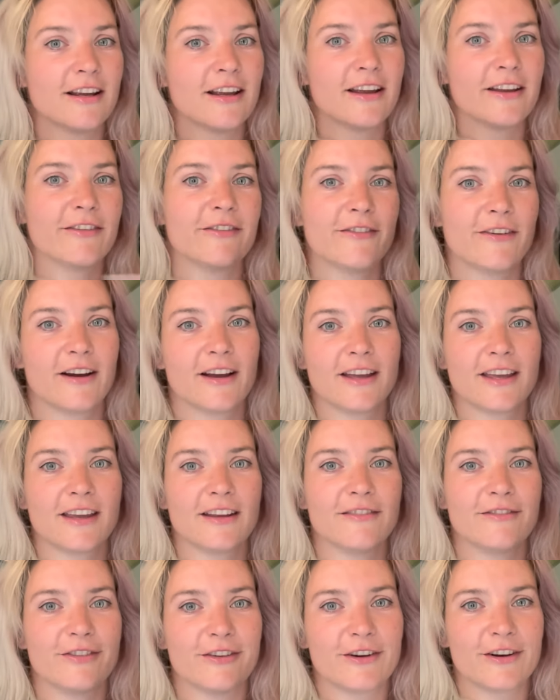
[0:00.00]
if I
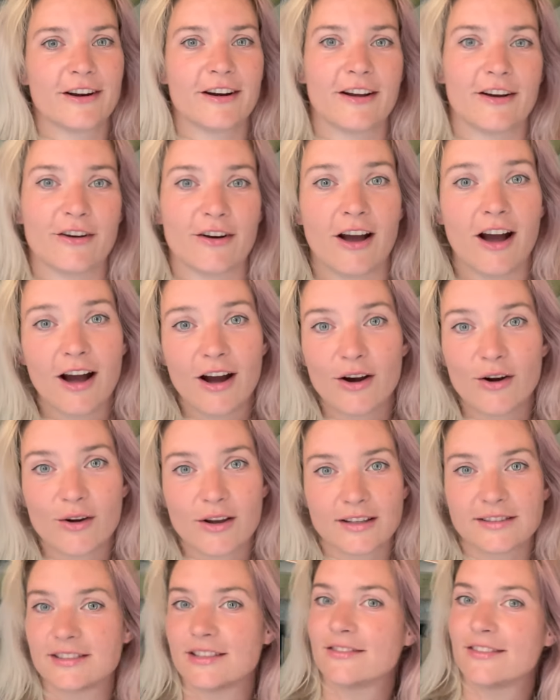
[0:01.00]
can figure it out how,
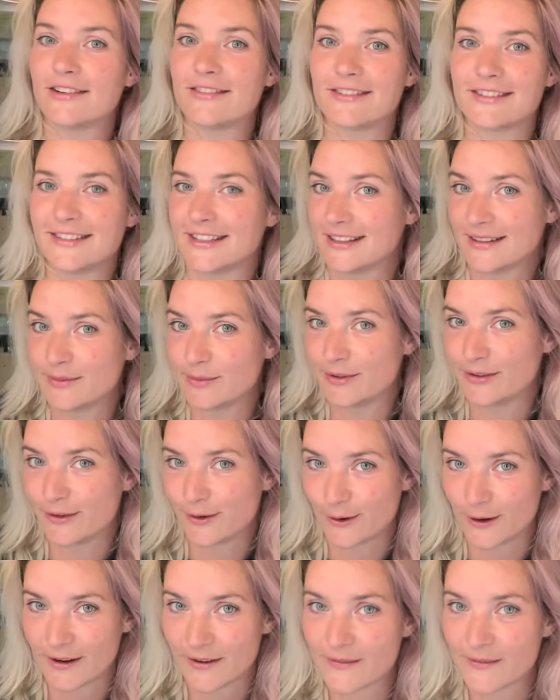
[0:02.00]
because I've never done it before.